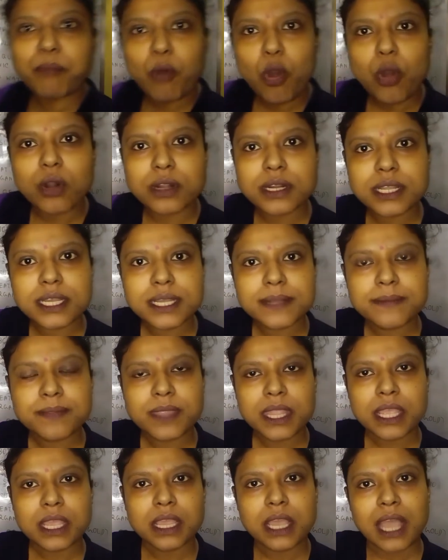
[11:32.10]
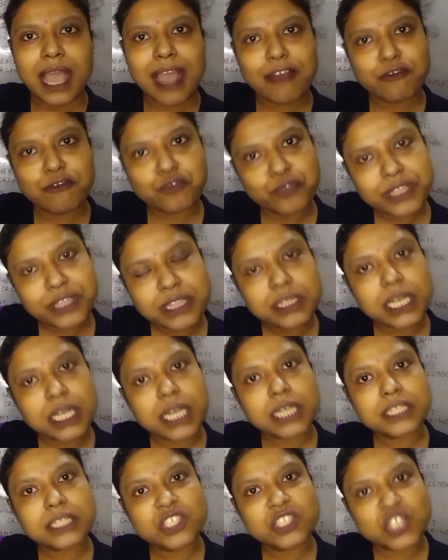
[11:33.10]
pond with
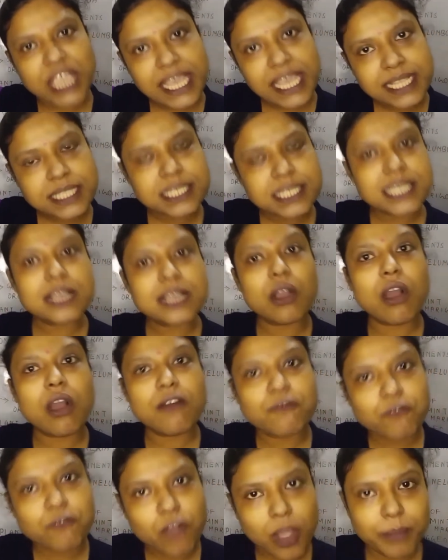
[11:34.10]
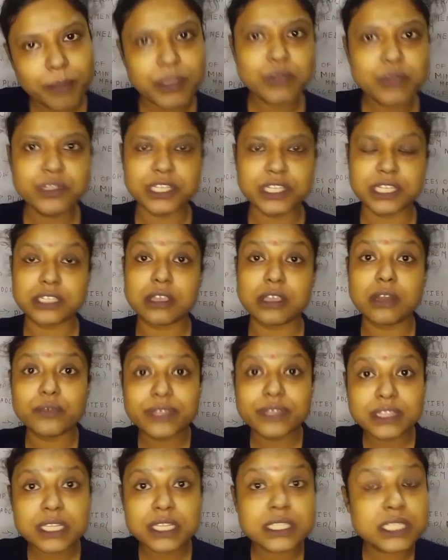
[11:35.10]
the changing of communities or
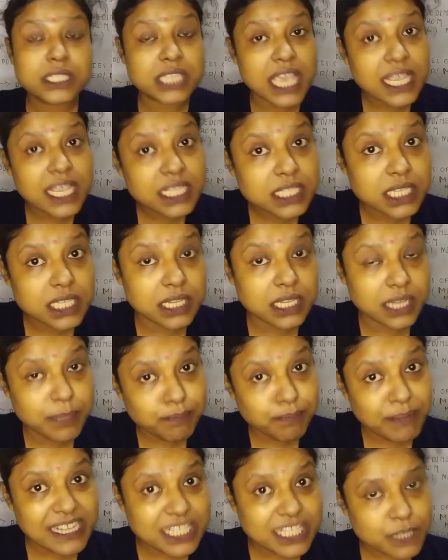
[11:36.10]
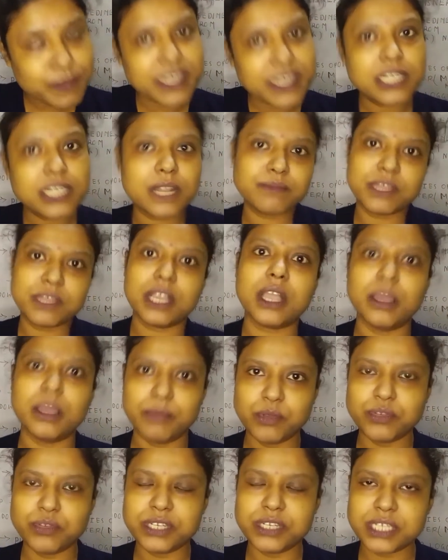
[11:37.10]
with the changing replacement of the
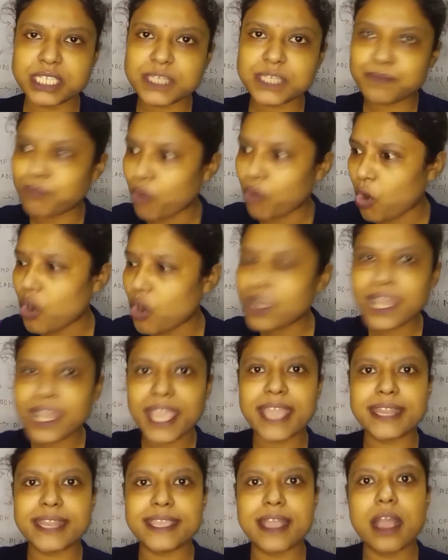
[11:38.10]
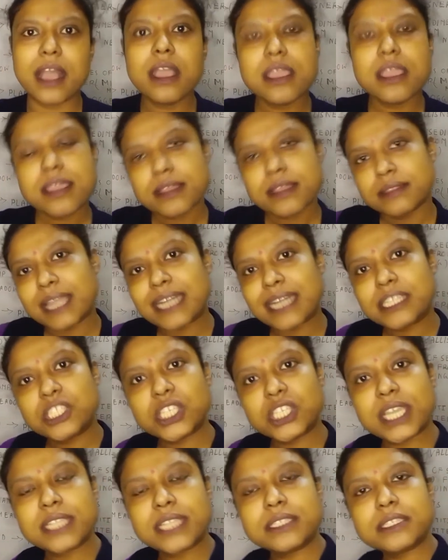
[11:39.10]
communities, pond area that
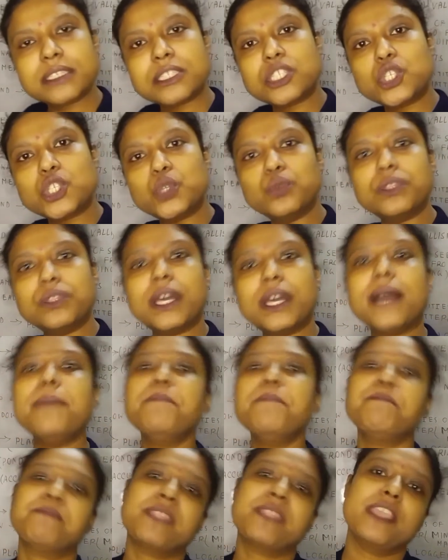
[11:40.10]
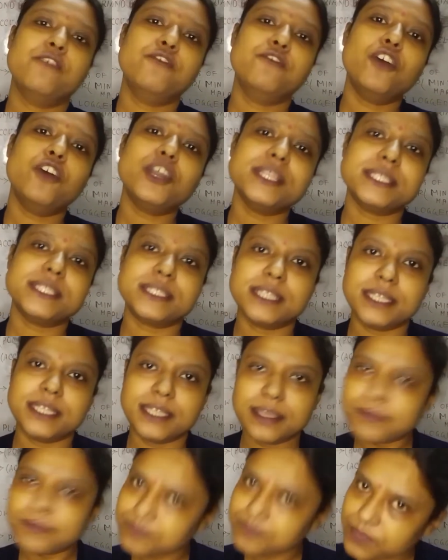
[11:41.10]
changes to the forest
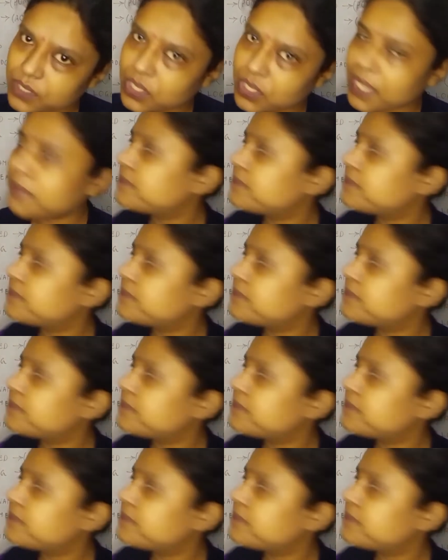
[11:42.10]
area. Okay,